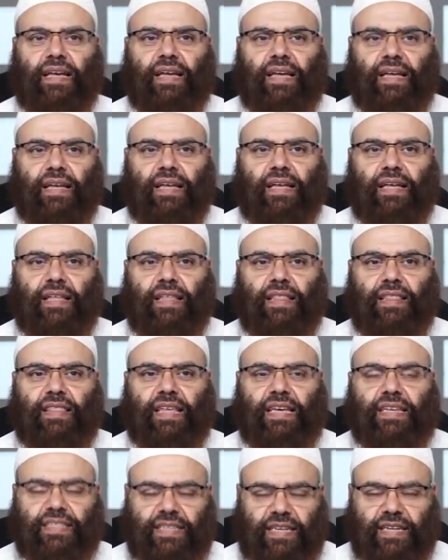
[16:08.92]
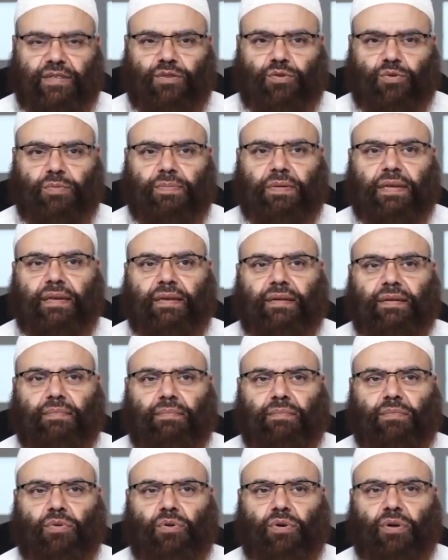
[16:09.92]
uh, they tend to be
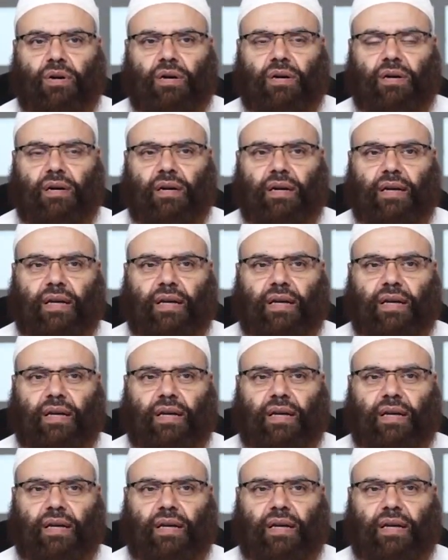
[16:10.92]
more